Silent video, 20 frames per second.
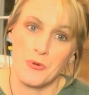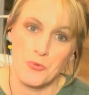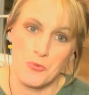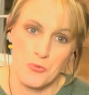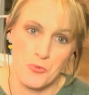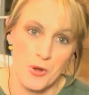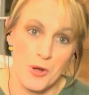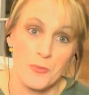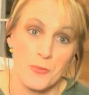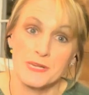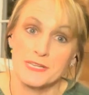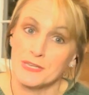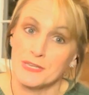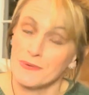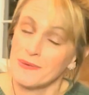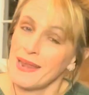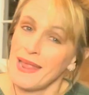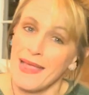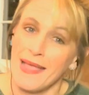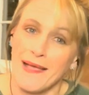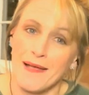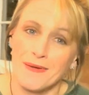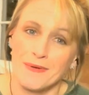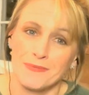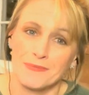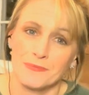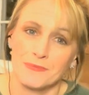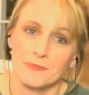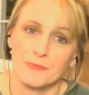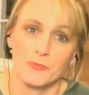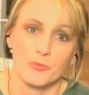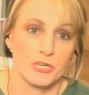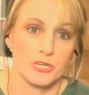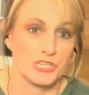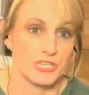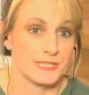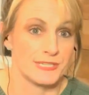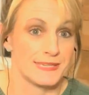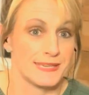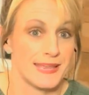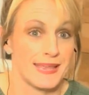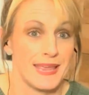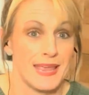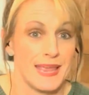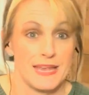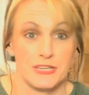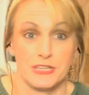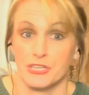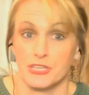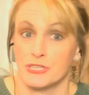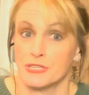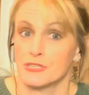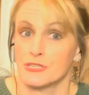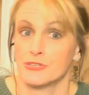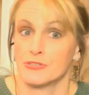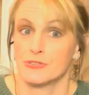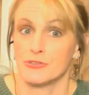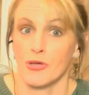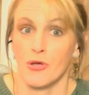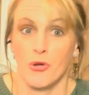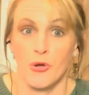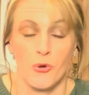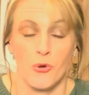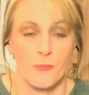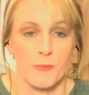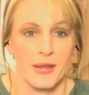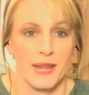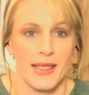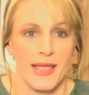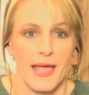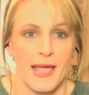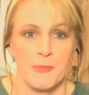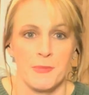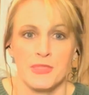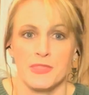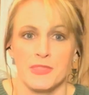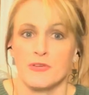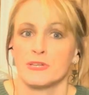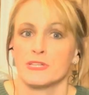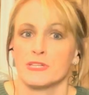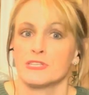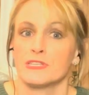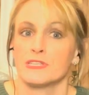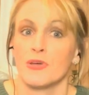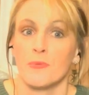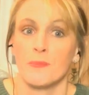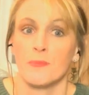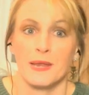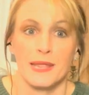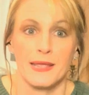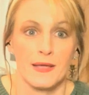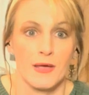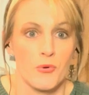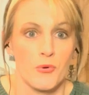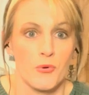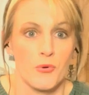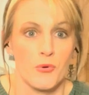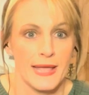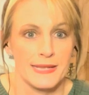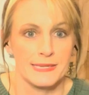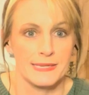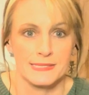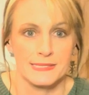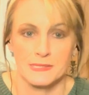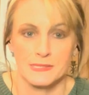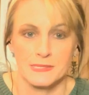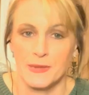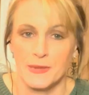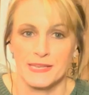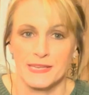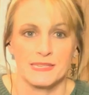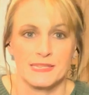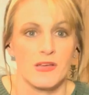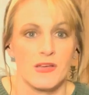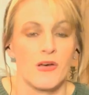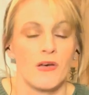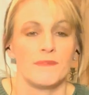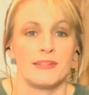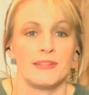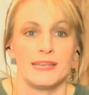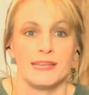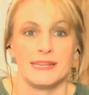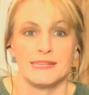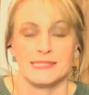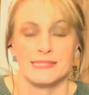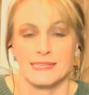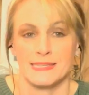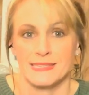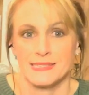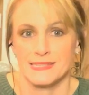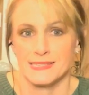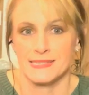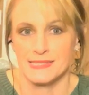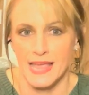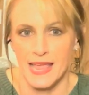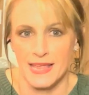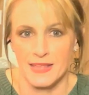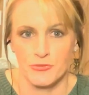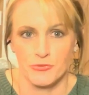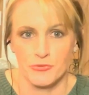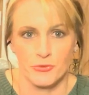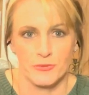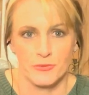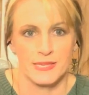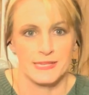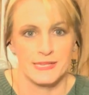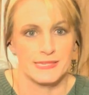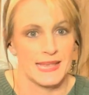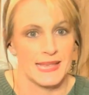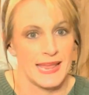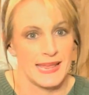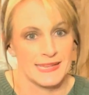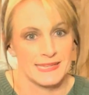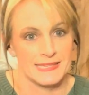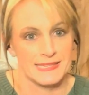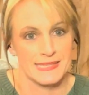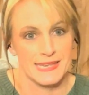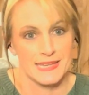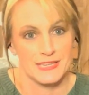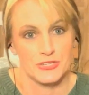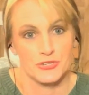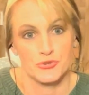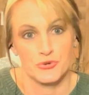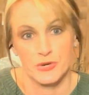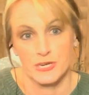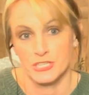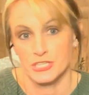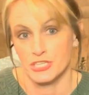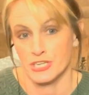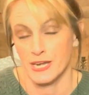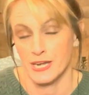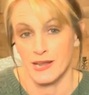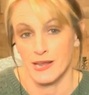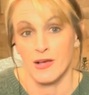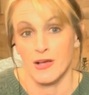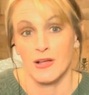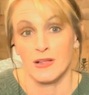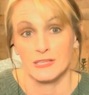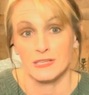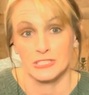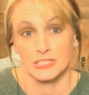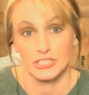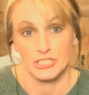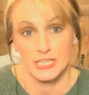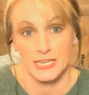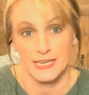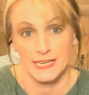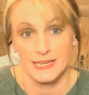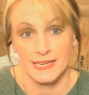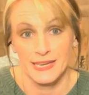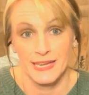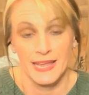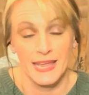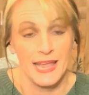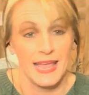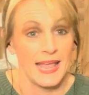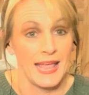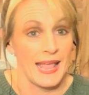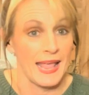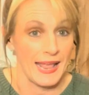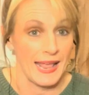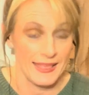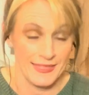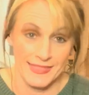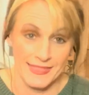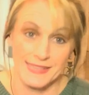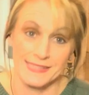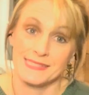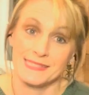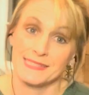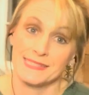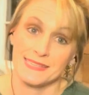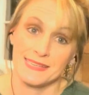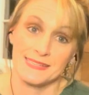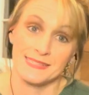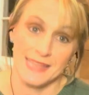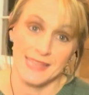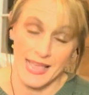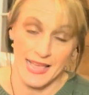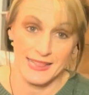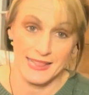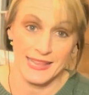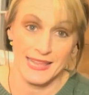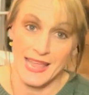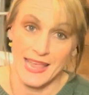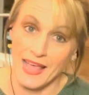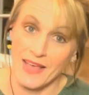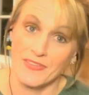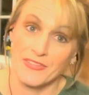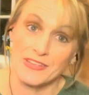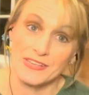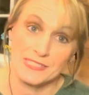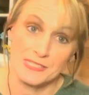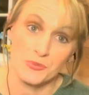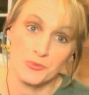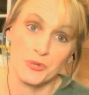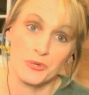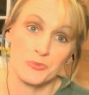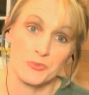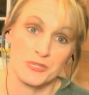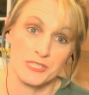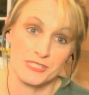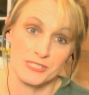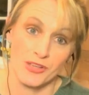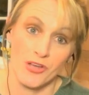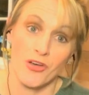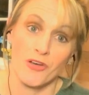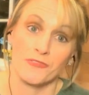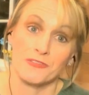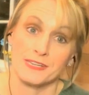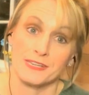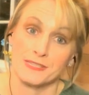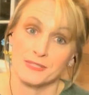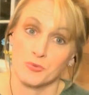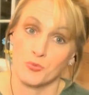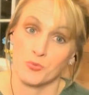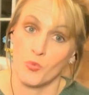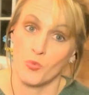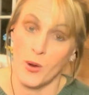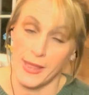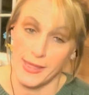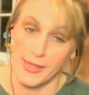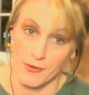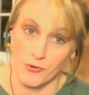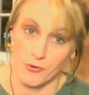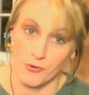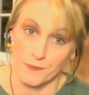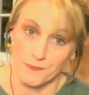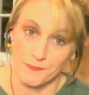what we do now, which is catching so many. I mean, there is so many cold cases being solved. It is insane through this ancestry genealogy. And this is exactly how this one was solved as well.